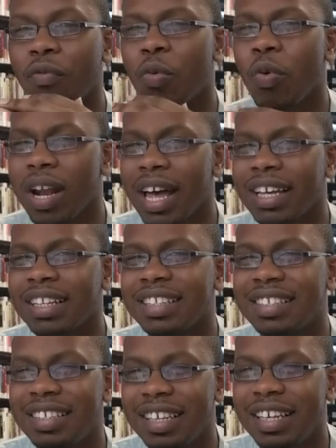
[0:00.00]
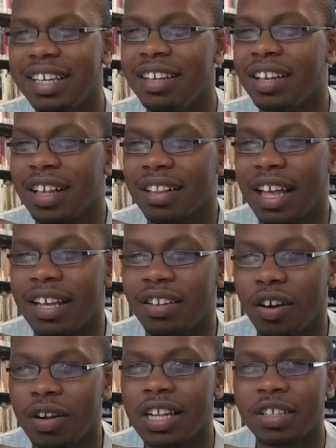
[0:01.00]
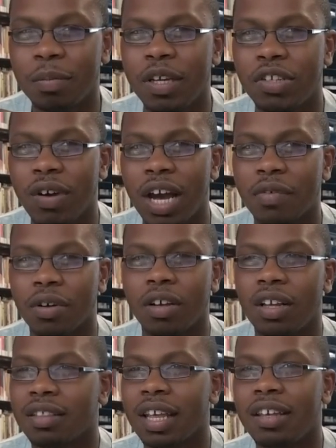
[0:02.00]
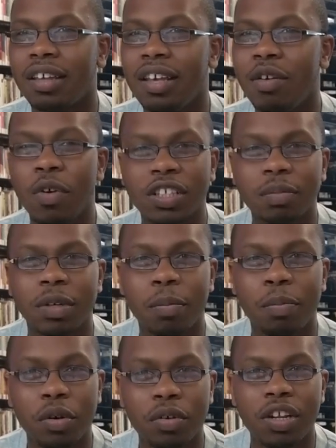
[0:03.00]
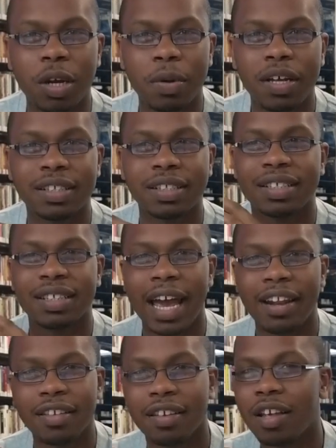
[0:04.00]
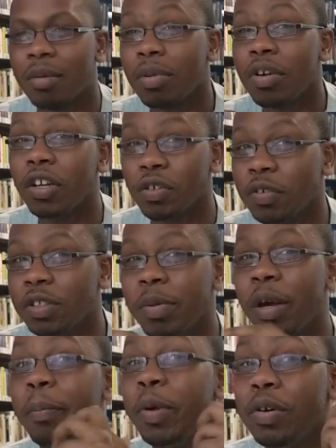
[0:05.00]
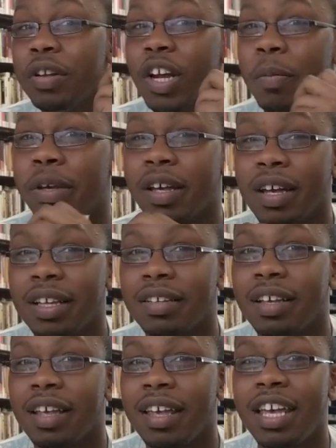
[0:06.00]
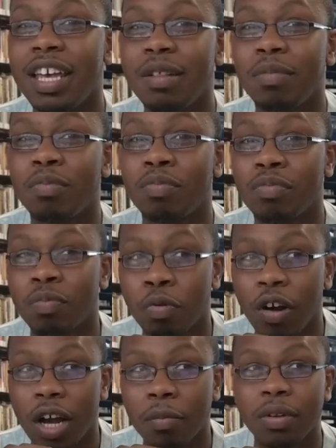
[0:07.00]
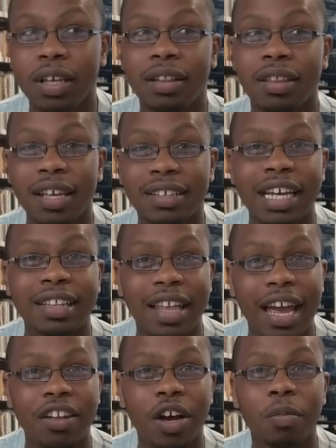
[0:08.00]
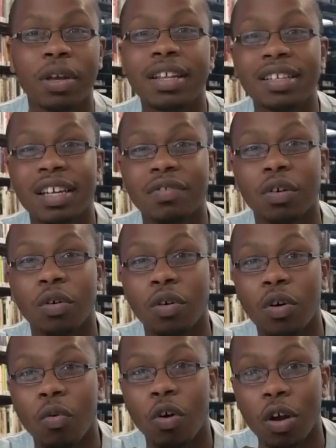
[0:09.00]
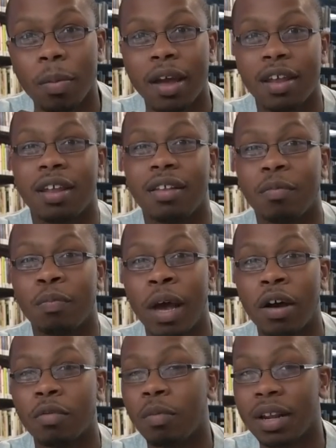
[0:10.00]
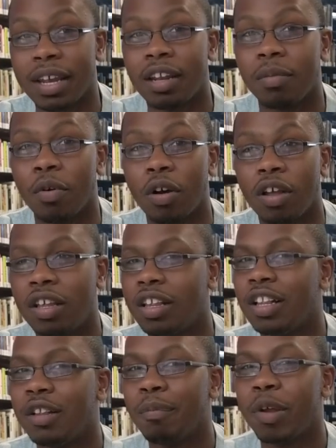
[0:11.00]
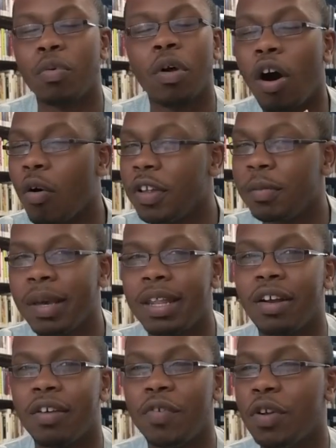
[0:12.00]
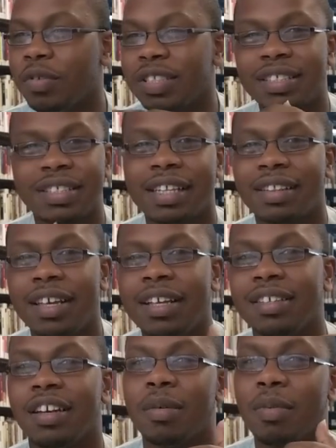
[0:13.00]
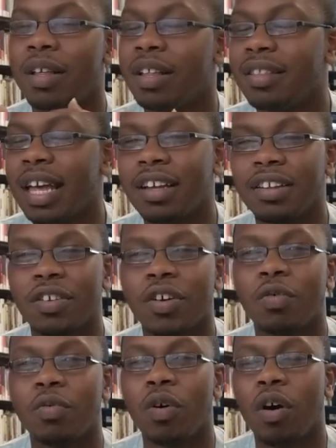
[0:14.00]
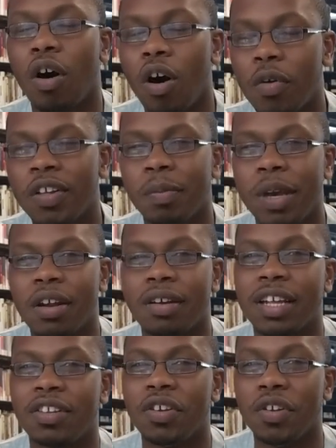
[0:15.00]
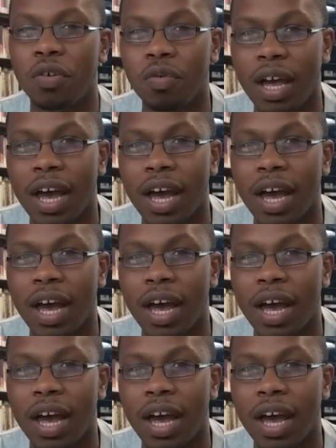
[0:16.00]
from what I can see, like, no, that's a big driver. Like, he wants to be a billionaire because of the status, but he also wants to be a billionaire because he probably thinks at that number, he doesn't have to worry about money anymore. But it will always be there. If you don't set things up, that concern will always be there that you do